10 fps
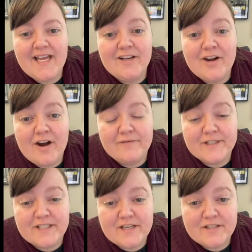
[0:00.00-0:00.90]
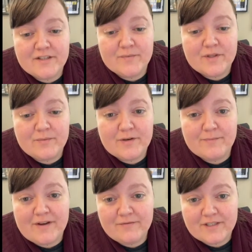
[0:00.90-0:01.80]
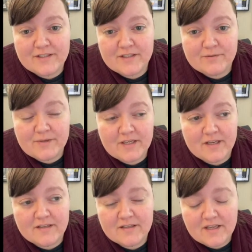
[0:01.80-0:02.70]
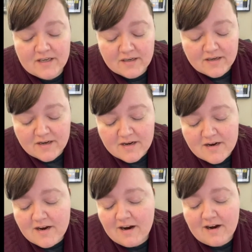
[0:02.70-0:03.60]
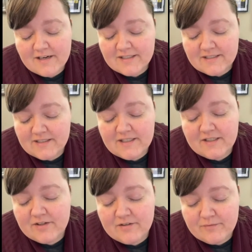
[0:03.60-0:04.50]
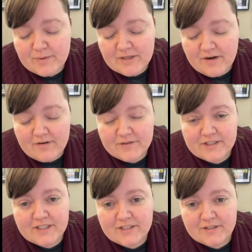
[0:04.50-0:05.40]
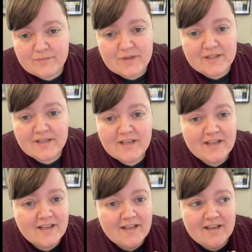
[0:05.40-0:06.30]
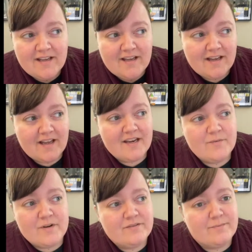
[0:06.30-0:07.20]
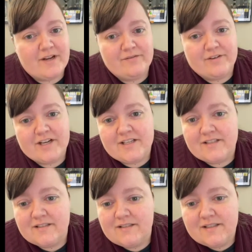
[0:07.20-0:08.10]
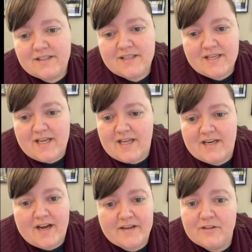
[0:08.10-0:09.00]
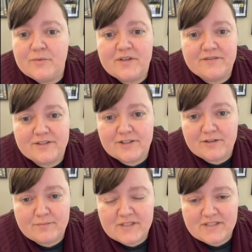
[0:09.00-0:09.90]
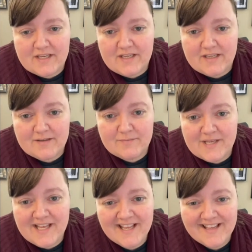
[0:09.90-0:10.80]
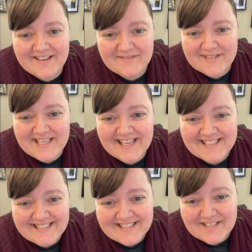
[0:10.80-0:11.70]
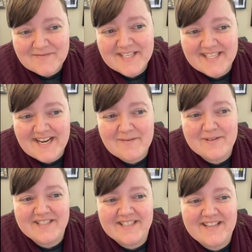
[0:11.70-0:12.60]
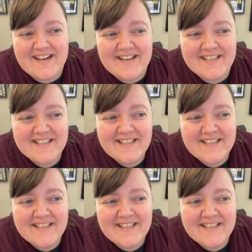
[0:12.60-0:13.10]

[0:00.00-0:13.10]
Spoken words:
a conversation with one of my friends this weekend that honestly could have been a conversation with any one of my friends, and either one of us could be saying it because it's something that happens a lot.